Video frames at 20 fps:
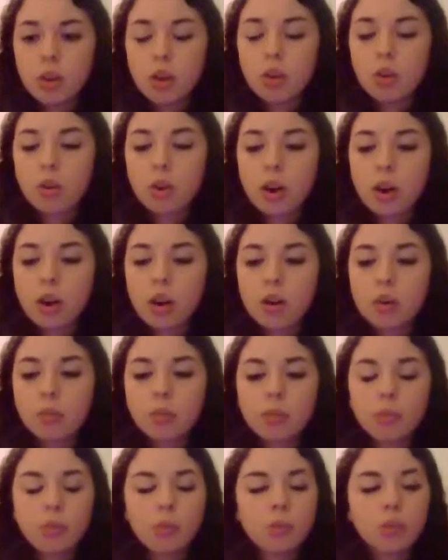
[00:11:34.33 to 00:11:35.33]
I
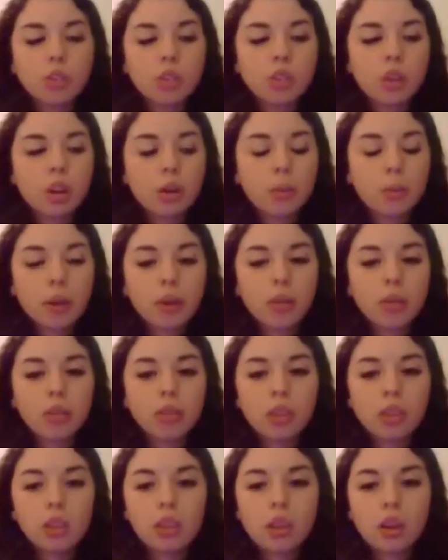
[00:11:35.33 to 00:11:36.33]
want to talk
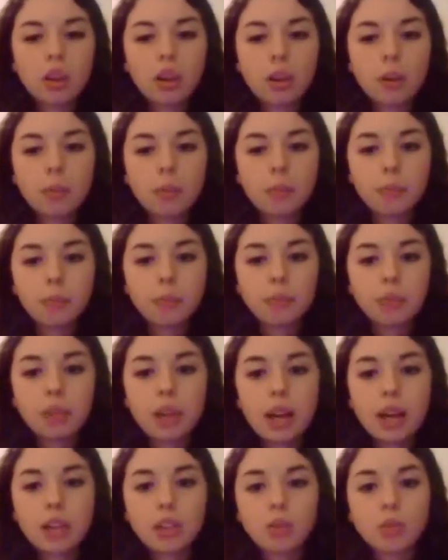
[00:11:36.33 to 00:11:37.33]
about the
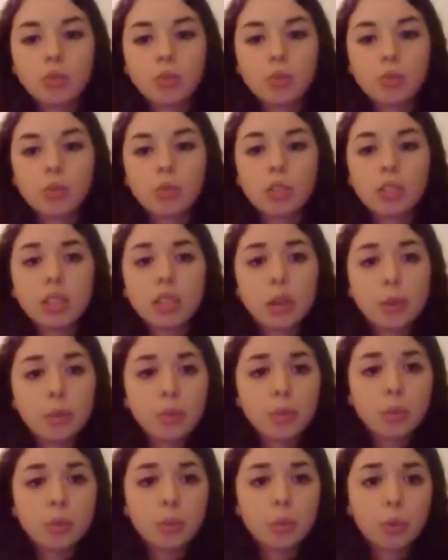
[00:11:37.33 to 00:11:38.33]

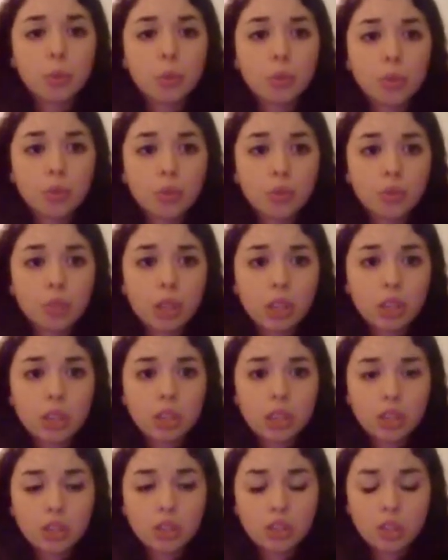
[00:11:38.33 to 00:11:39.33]
steps that we went through for
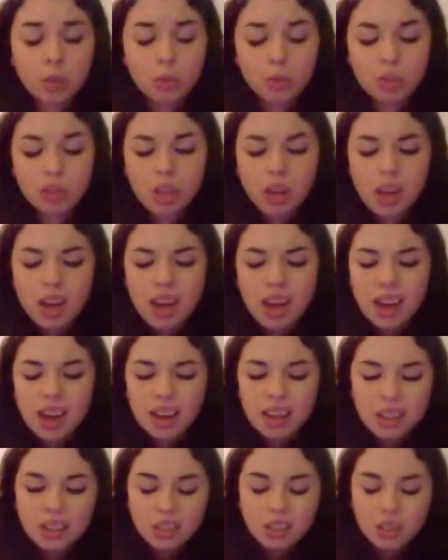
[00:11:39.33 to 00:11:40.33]
translation, which
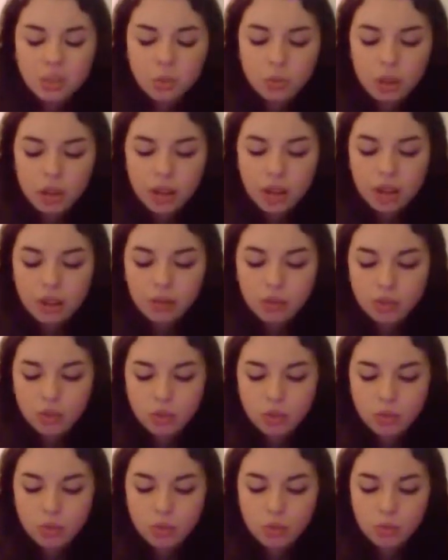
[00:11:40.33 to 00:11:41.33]
I guess you wouldn't have
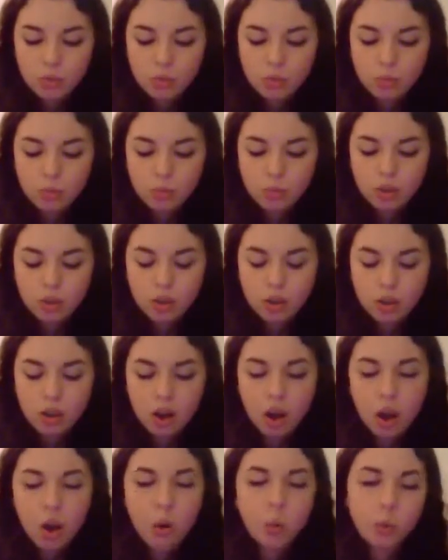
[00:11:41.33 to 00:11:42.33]
to
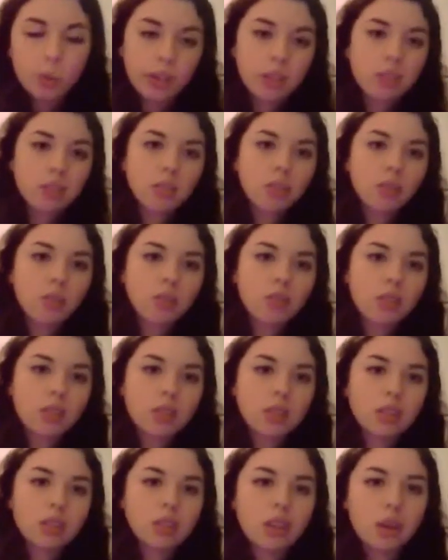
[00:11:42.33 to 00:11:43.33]
always use
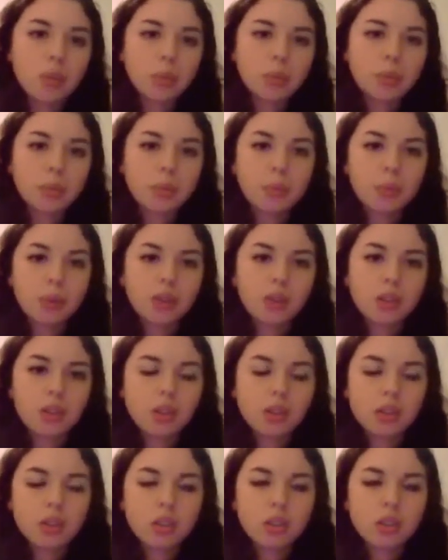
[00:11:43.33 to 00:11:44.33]
these steps, but
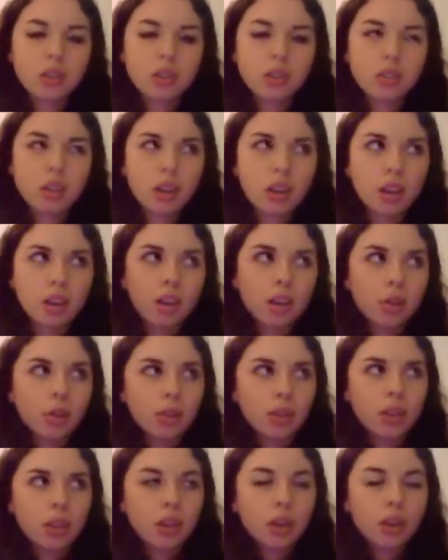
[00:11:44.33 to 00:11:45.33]
because I know
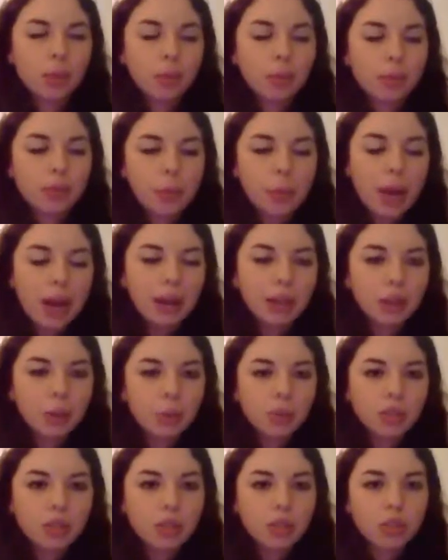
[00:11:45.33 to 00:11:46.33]
the
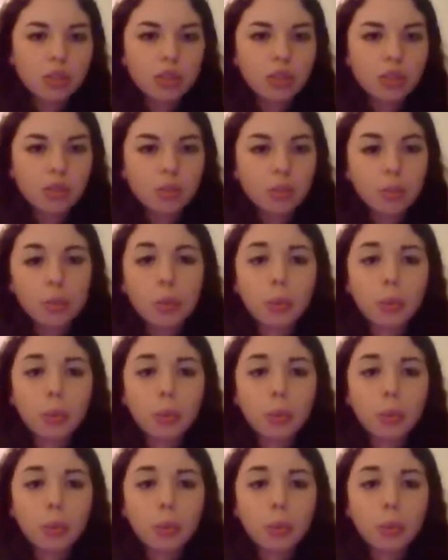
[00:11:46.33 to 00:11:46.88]
packet was a little different.